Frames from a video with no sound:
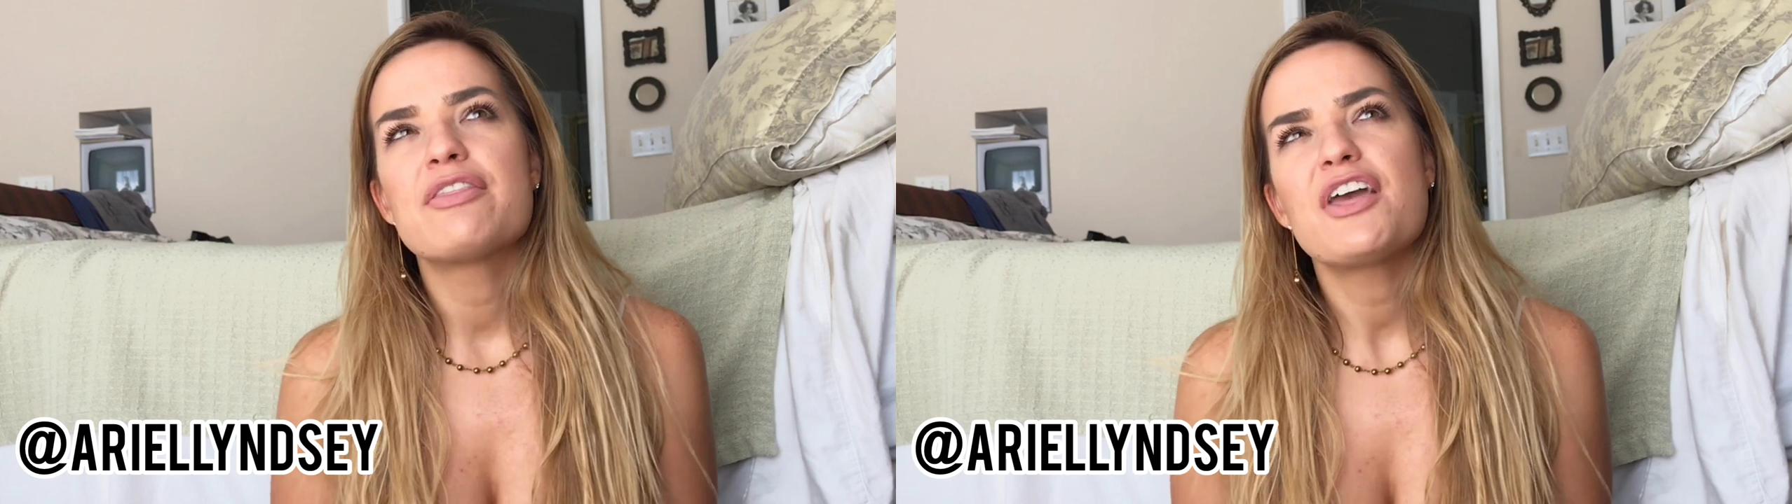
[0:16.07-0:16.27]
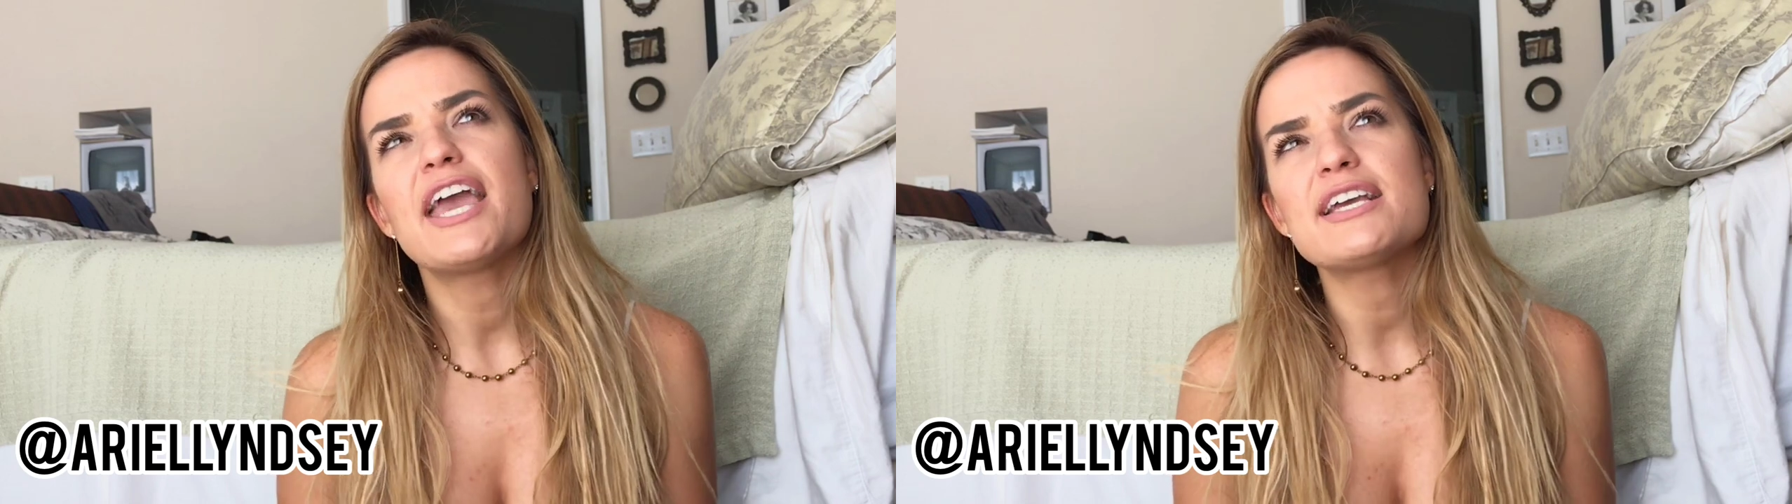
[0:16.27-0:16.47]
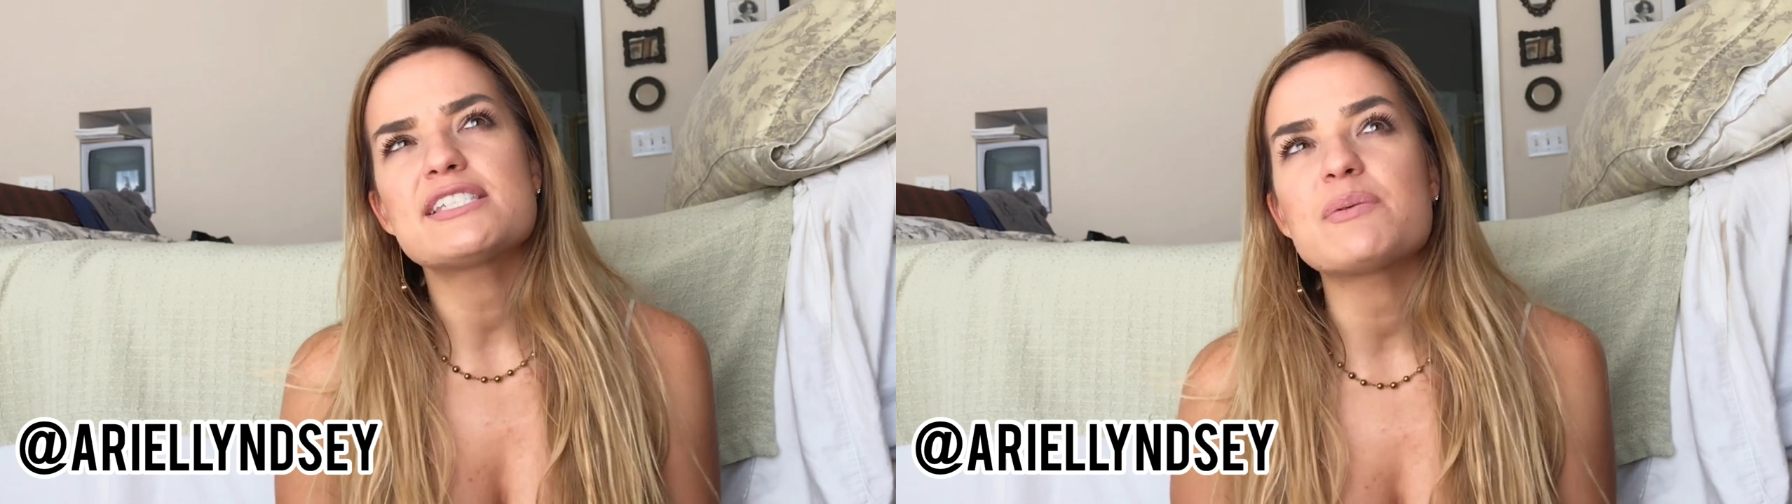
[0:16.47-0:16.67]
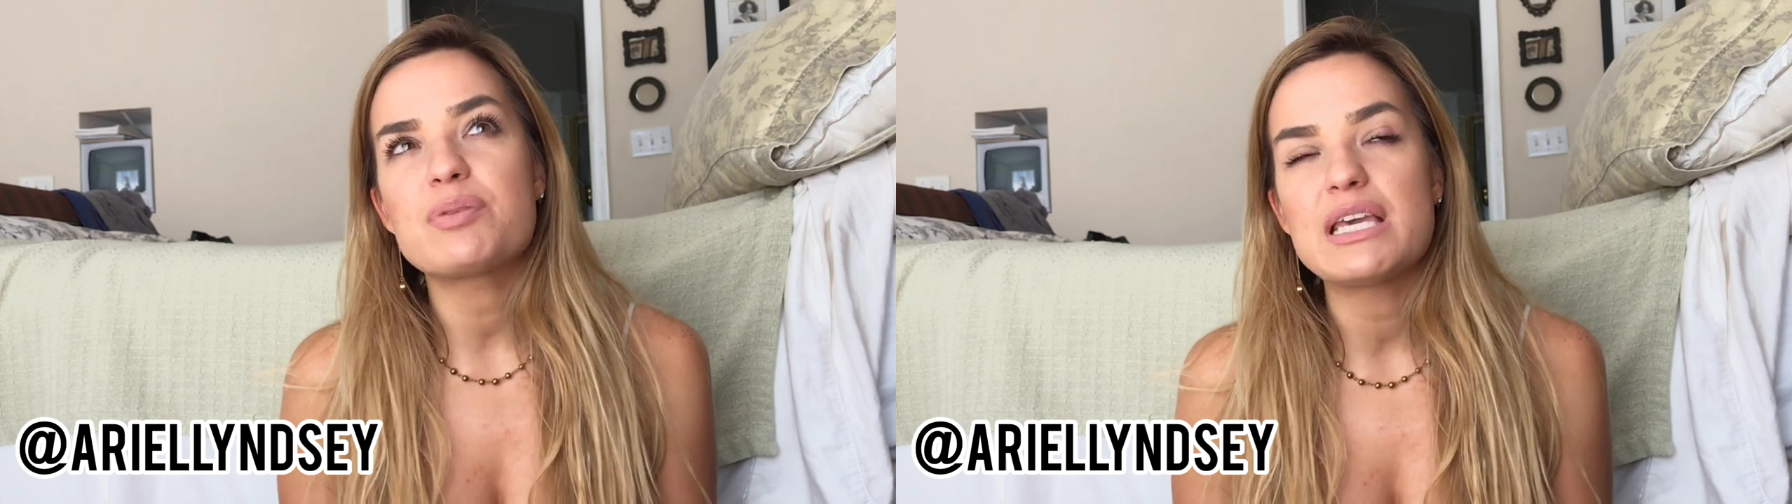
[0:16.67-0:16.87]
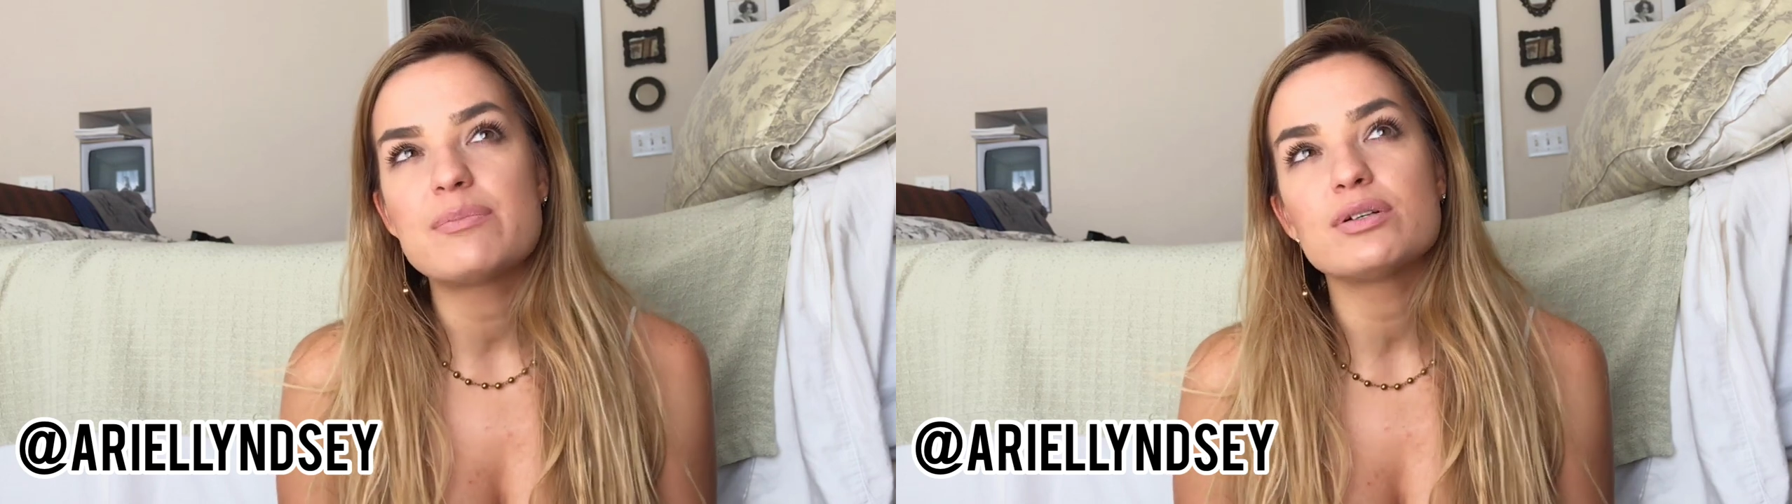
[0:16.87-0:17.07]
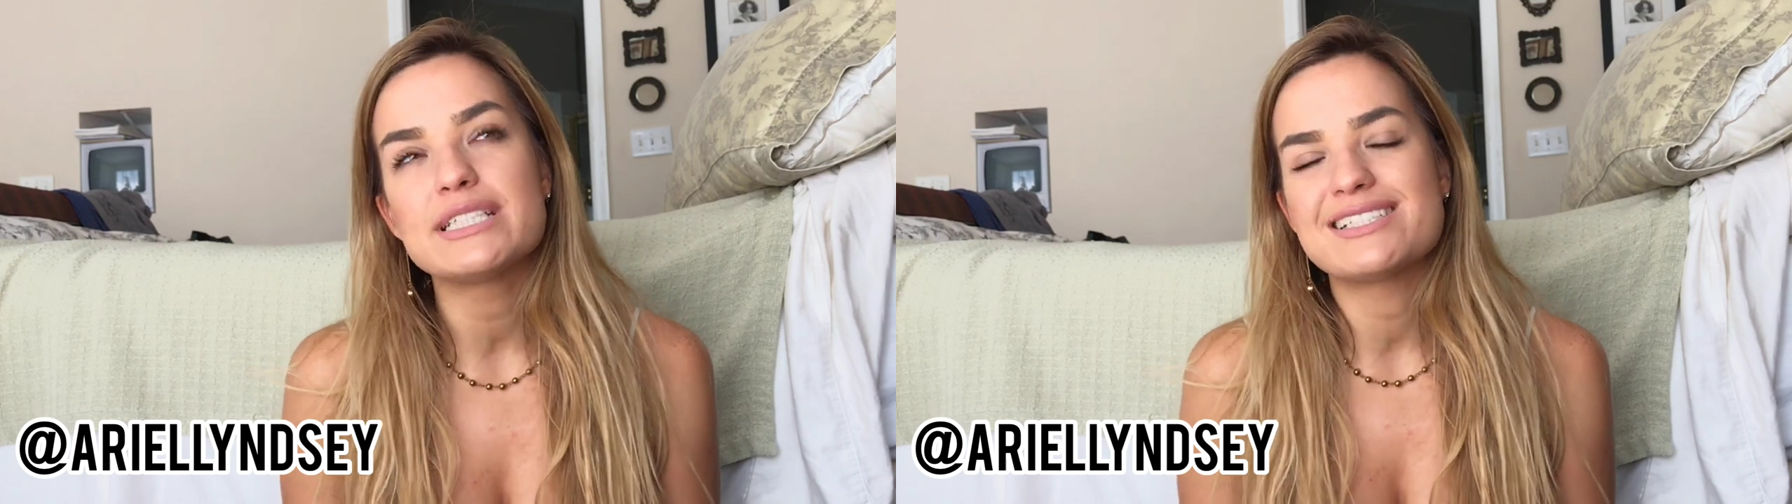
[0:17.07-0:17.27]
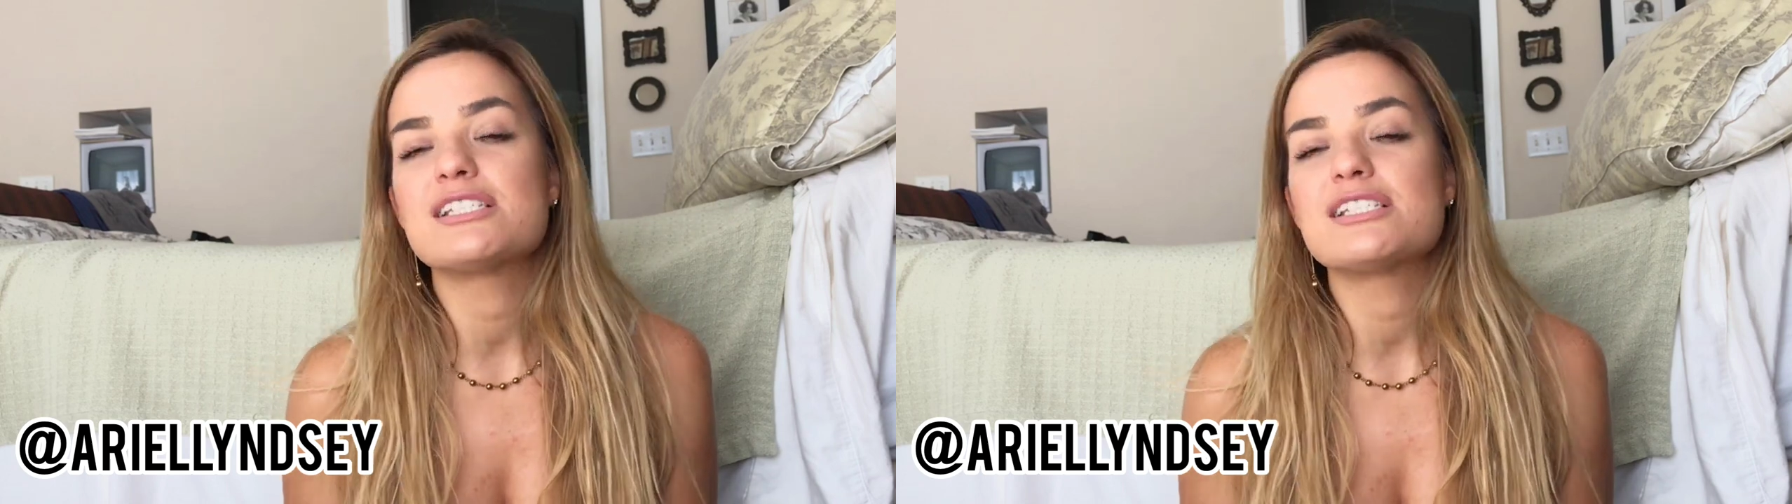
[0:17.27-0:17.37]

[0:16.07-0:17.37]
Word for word: things that people need